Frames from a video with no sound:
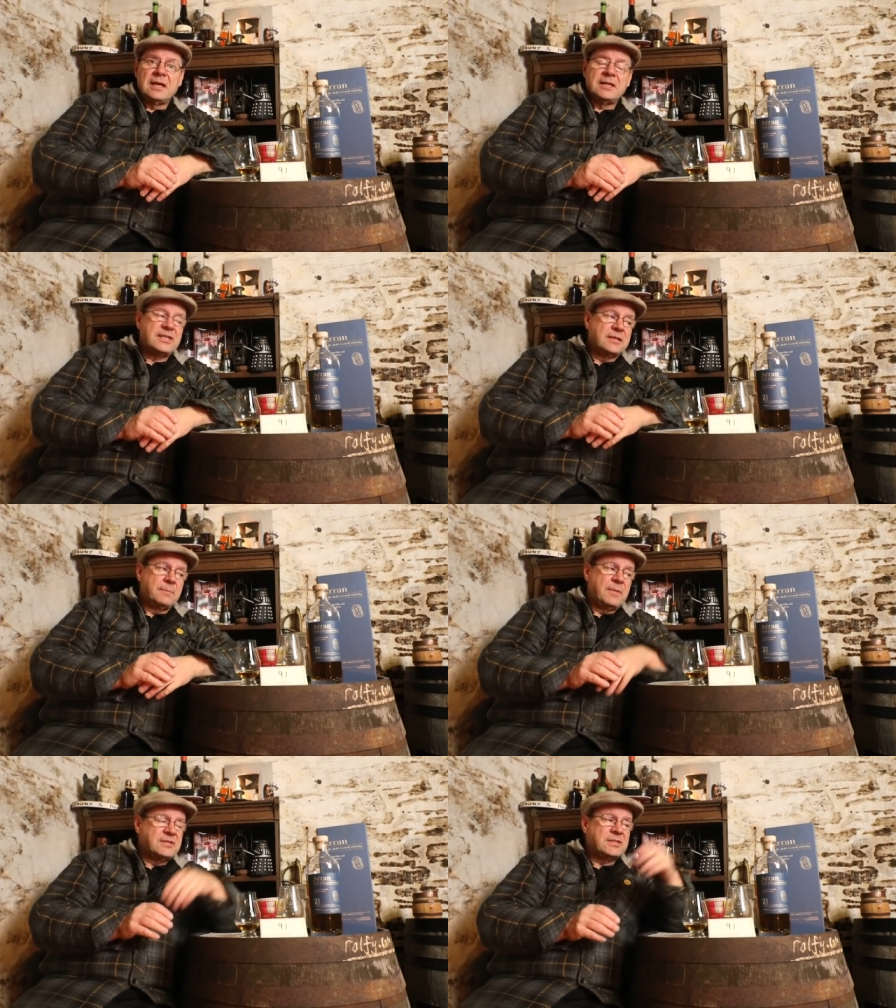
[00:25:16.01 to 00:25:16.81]
It's, in
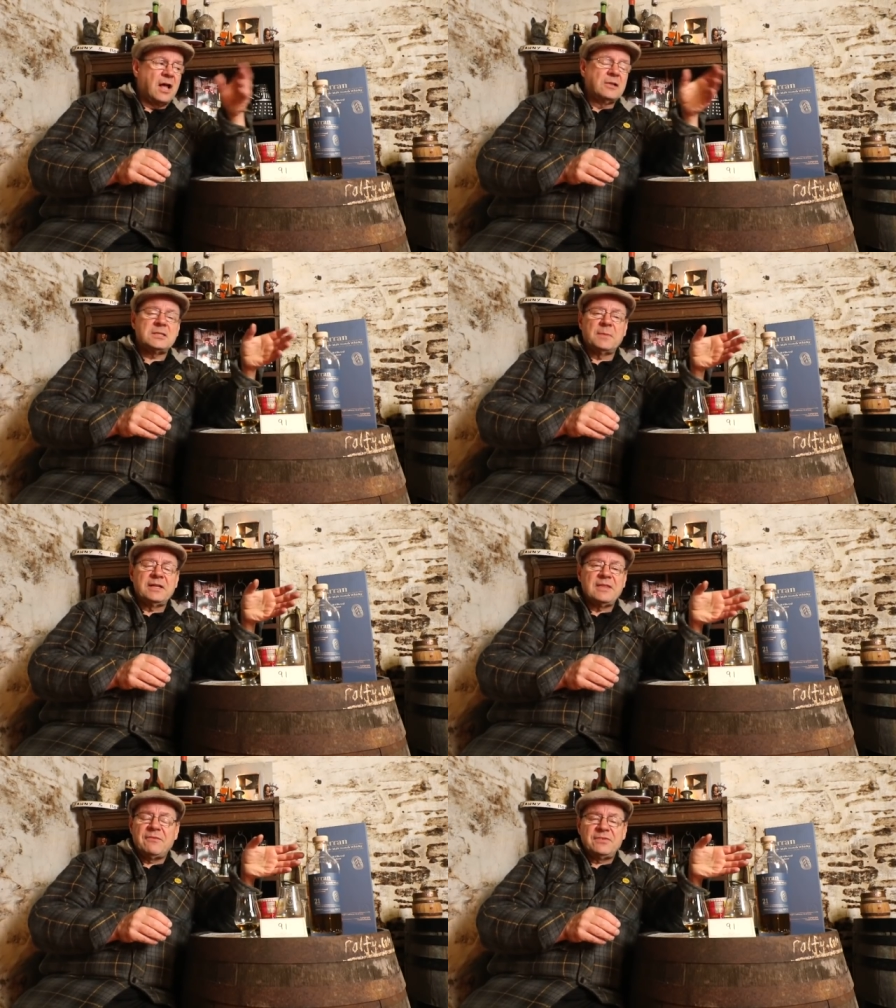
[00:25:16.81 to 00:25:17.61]
the, it's
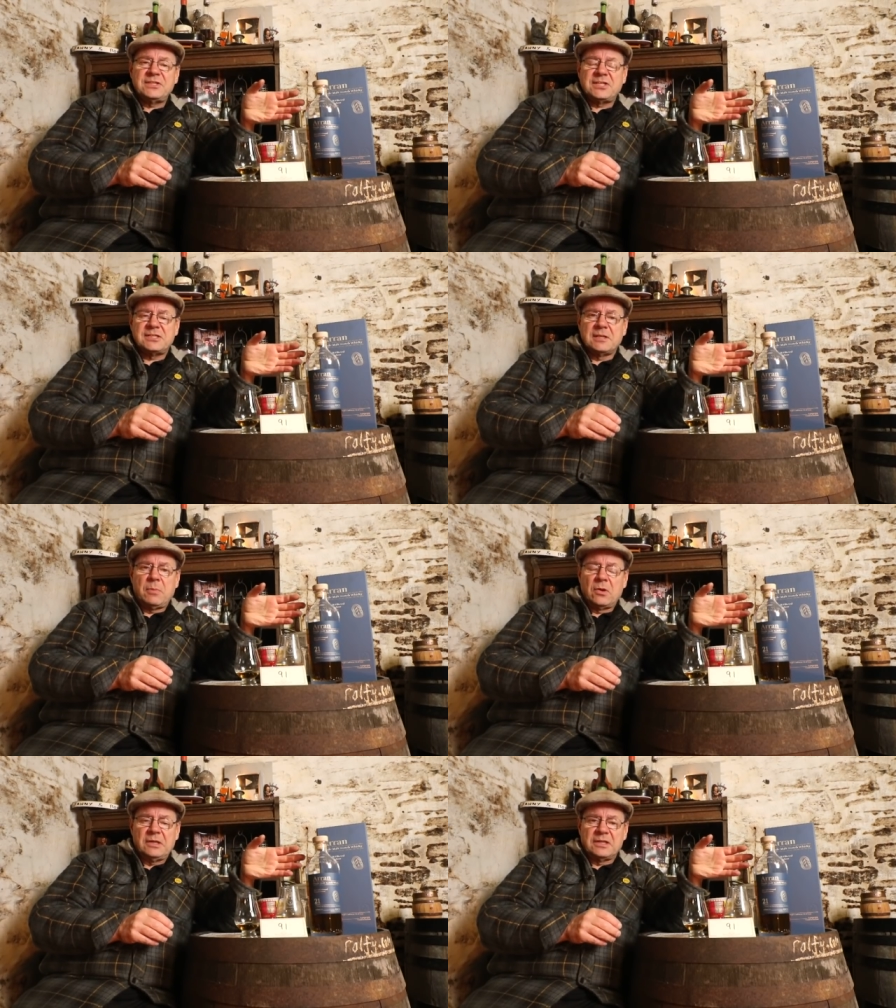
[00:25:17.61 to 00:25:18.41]
ultimately the evidence is in the
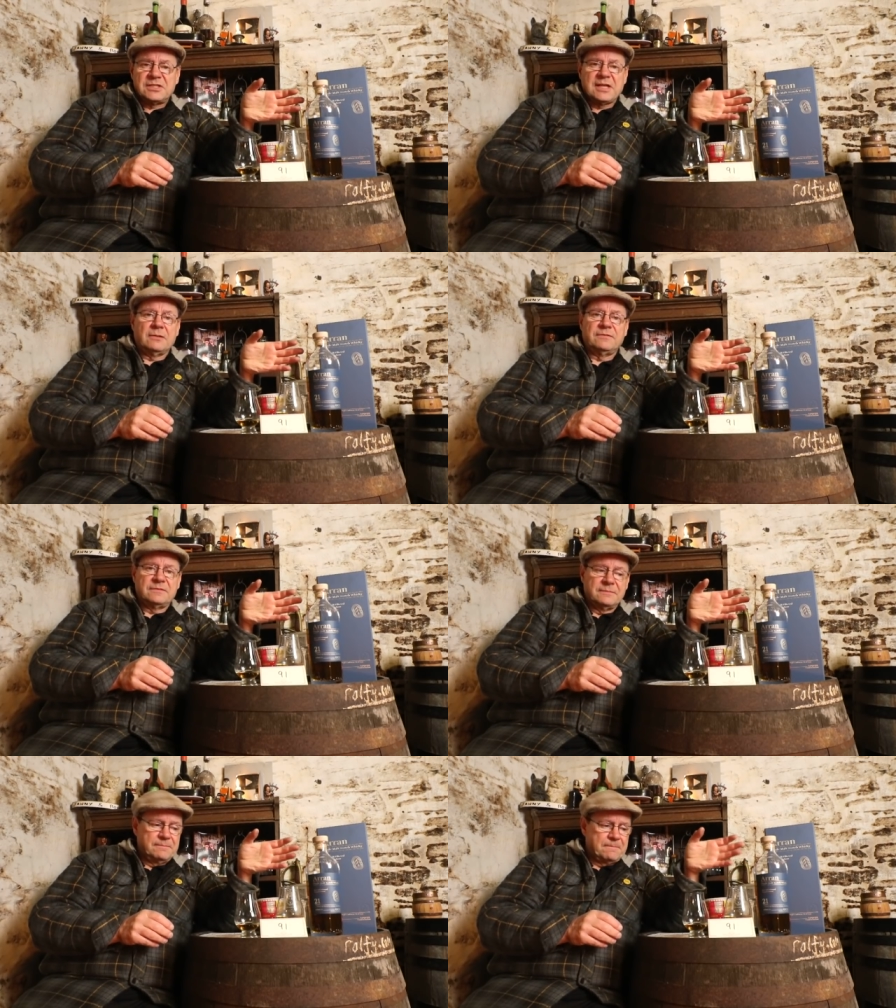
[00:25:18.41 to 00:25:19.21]
bottle itself.